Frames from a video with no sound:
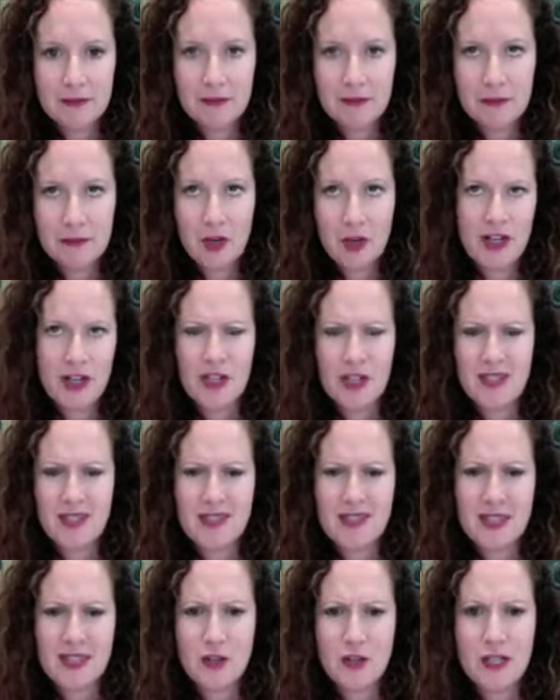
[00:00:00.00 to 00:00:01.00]
are actually
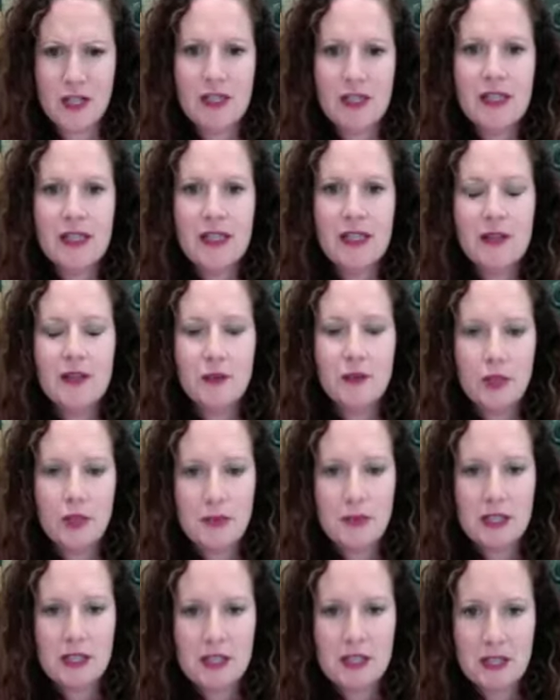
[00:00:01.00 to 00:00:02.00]
secret, which
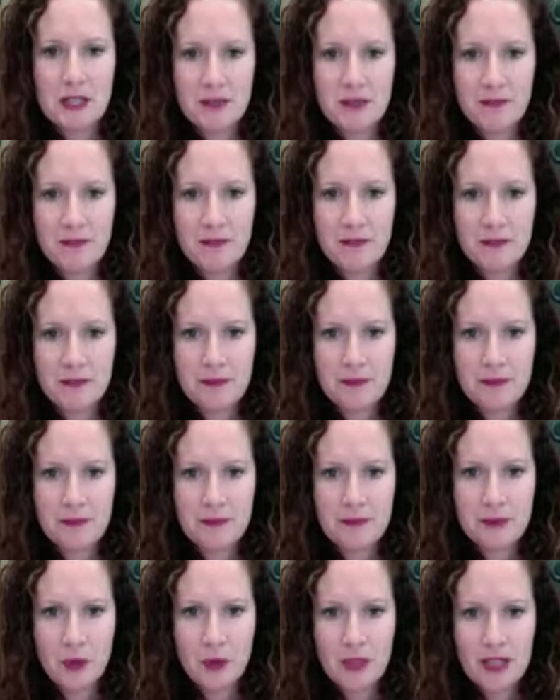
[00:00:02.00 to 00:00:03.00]
means
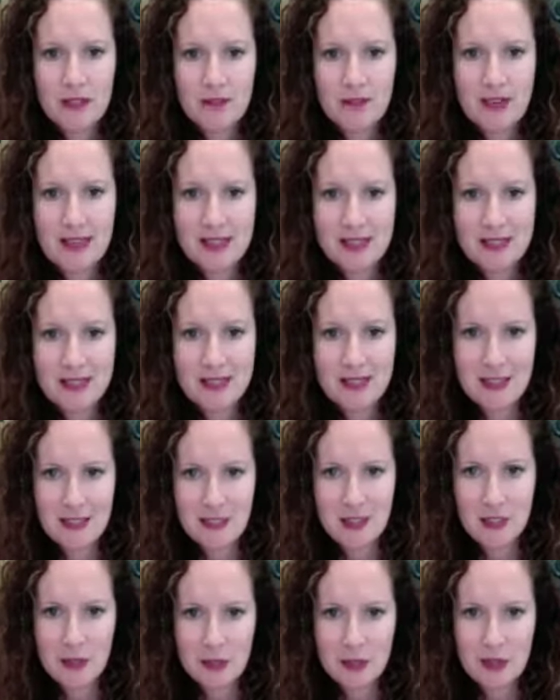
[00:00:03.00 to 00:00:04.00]
no one can find it, see
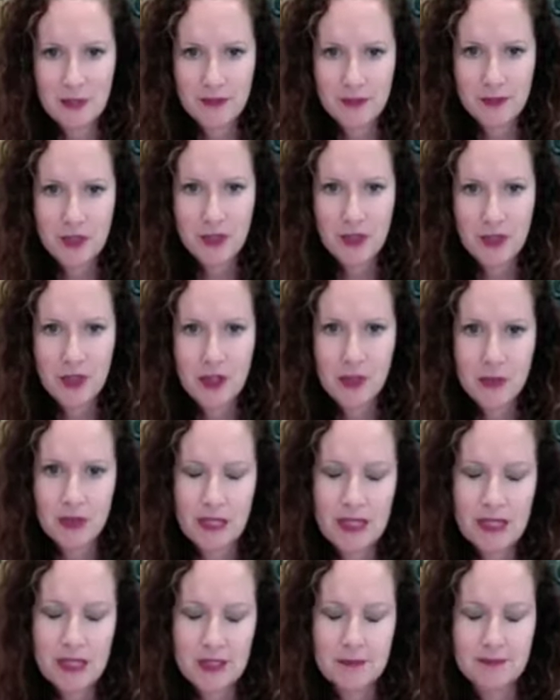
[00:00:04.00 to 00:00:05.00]
it, do it, or do
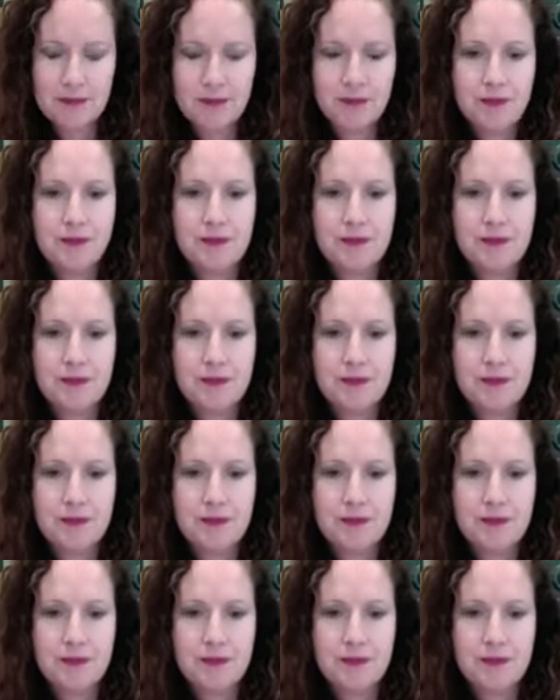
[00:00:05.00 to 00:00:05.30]
anything.